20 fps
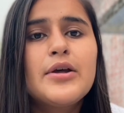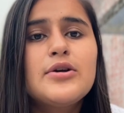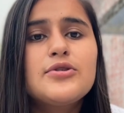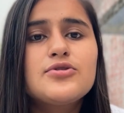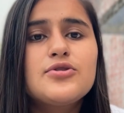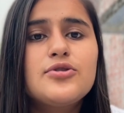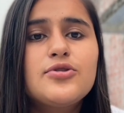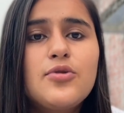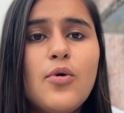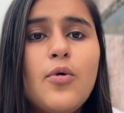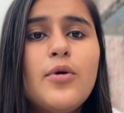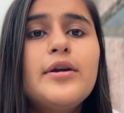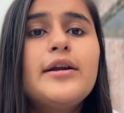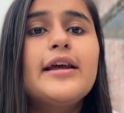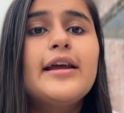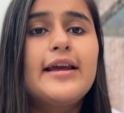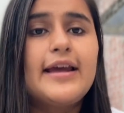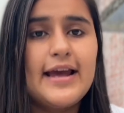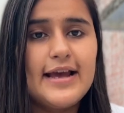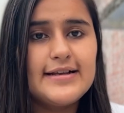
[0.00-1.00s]
So
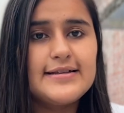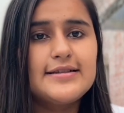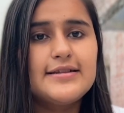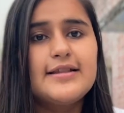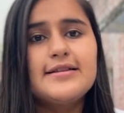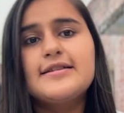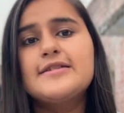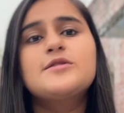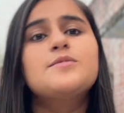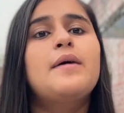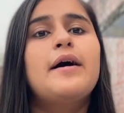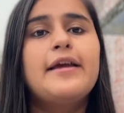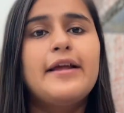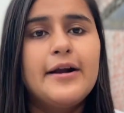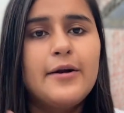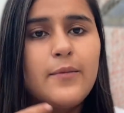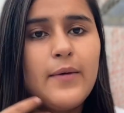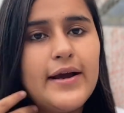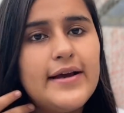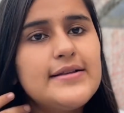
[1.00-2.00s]
don't guess. This is my
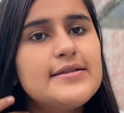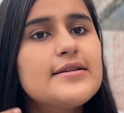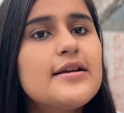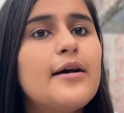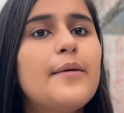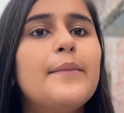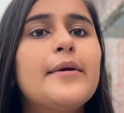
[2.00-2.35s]
advice,